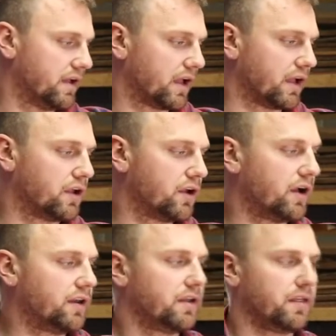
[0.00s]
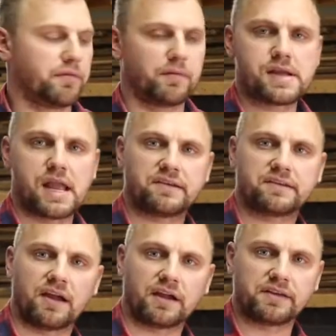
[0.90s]
a good 3/8
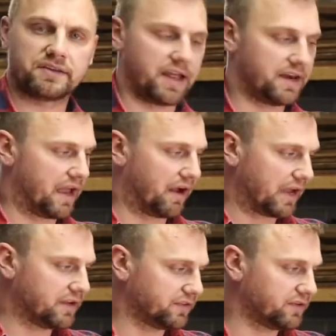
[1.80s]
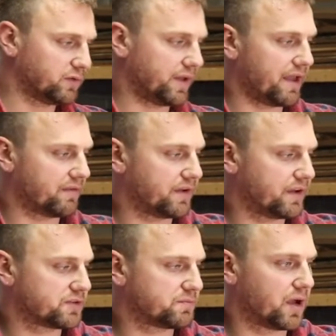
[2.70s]
socket set. Now I used to use half
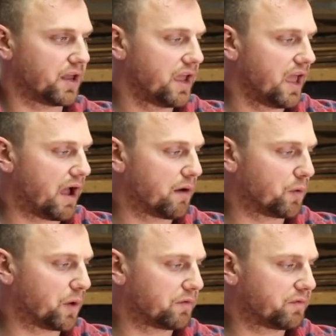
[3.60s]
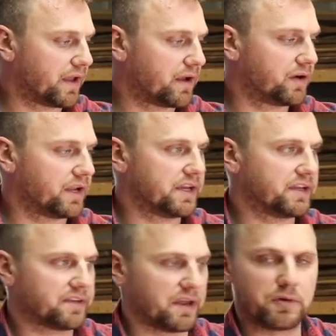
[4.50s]
inch, but uh, what I found
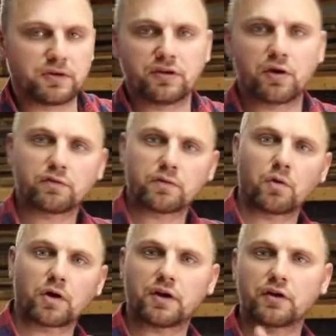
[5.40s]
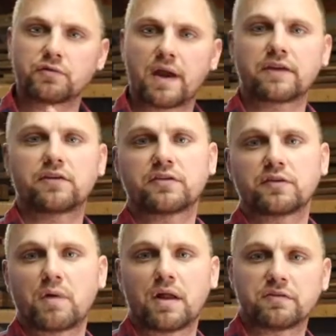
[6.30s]
is that when you go from working on tractors
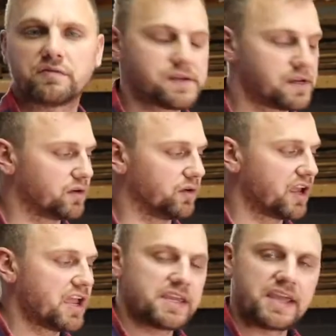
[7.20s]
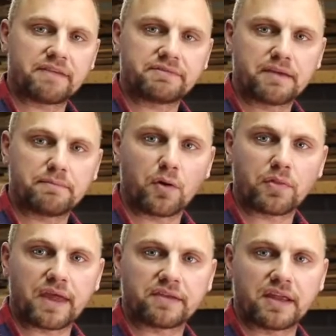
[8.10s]
as well as vehicles, you have to have
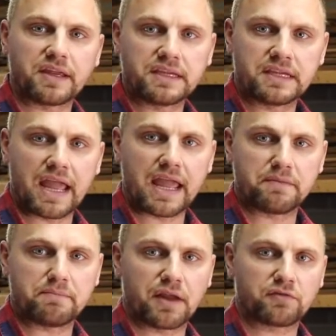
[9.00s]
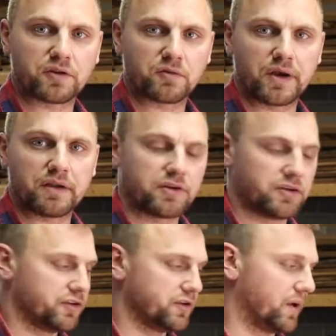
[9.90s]
both SAE and metric whenever
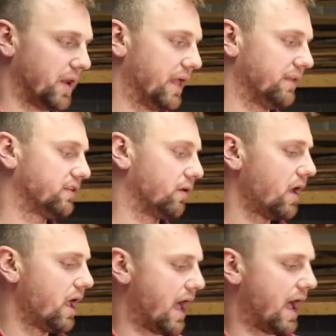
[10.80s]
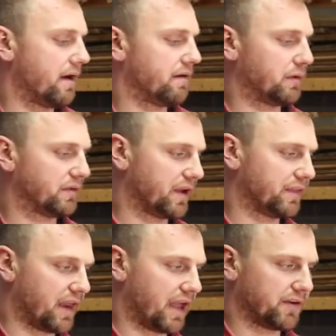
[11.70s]
you're doing it. So uh, we
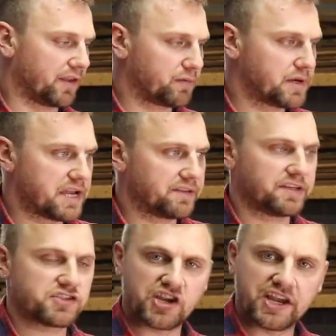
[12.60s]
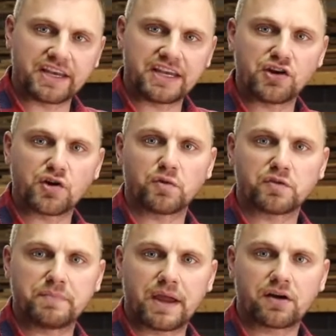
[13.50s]
found that having a 3/8 inch in here
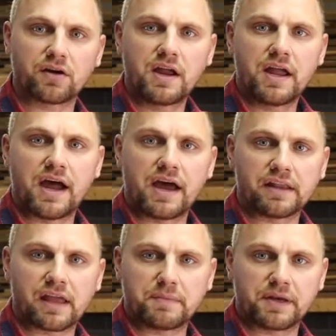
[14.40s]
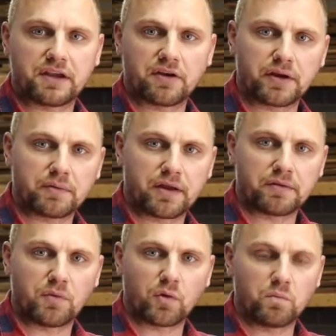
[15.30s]
was better. Uh, it allowed me to carry
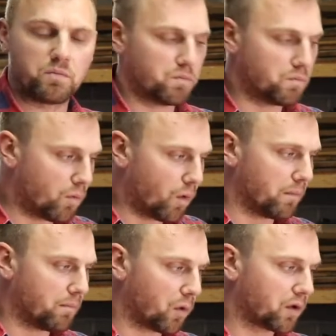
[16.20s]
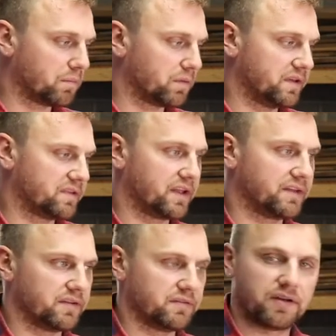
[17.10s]
around a more, a more complete
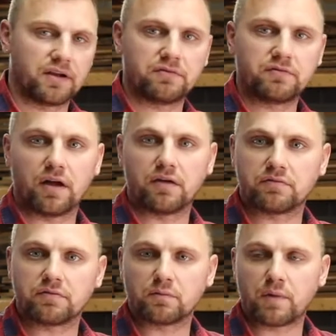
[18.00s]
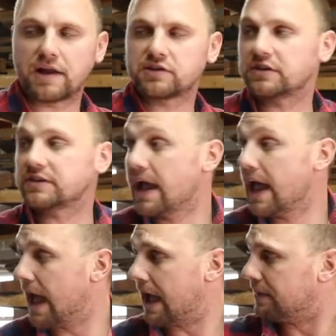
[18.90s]
set of, of, of ratchets.
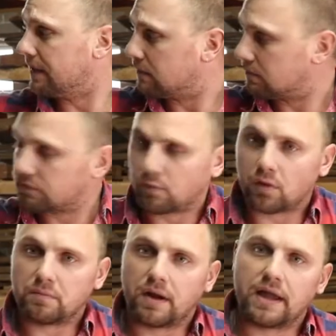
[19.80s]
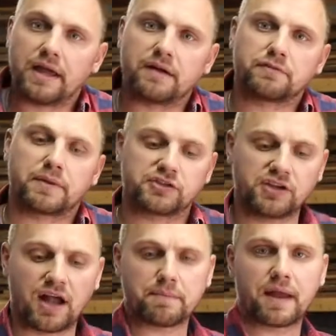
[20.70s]
And then for my uh, for my
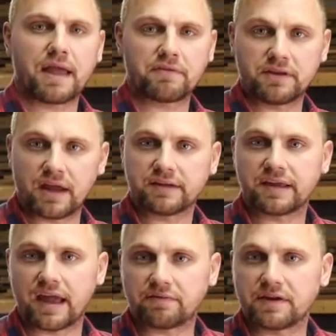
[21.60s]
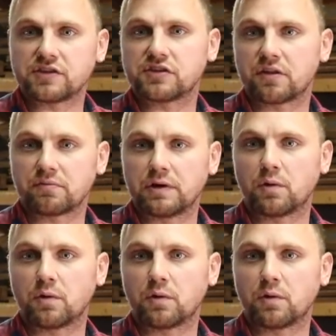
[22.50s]
shop, I have a nice half inch and a three